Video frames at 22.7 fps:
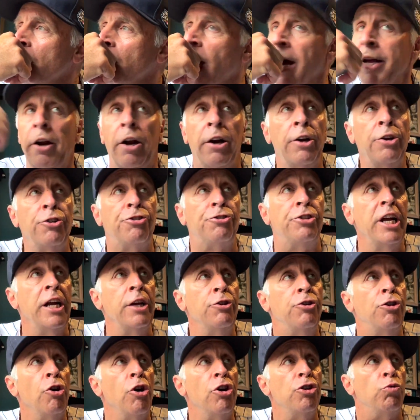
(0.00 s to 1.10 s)
I don't
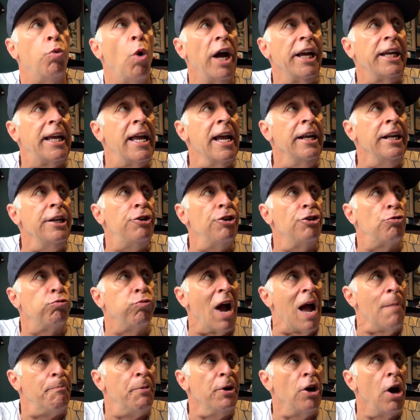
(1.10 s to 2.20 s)
understand, George. Why can't he just
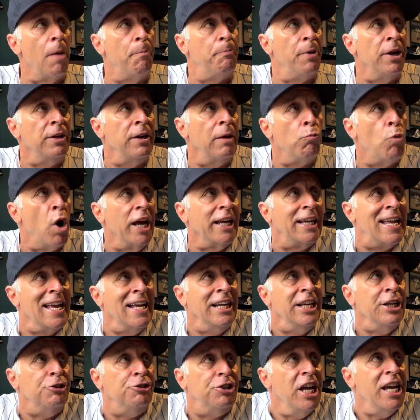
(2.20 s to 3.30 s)
wrap it up, and why
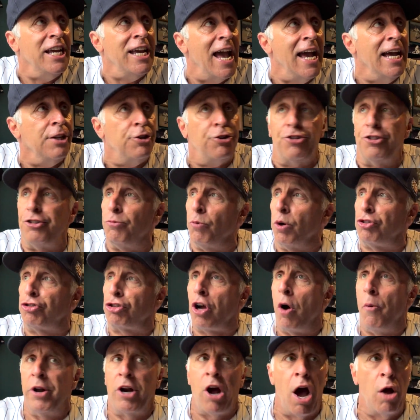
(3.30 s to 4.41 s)
can't he DH? What's
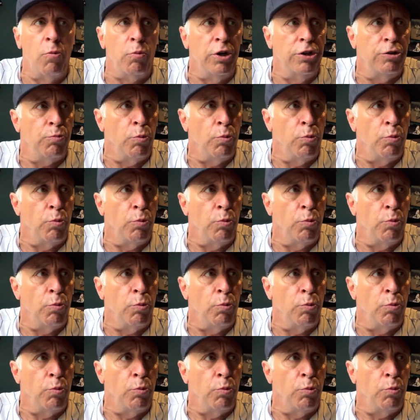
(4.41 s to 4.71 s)
going on with...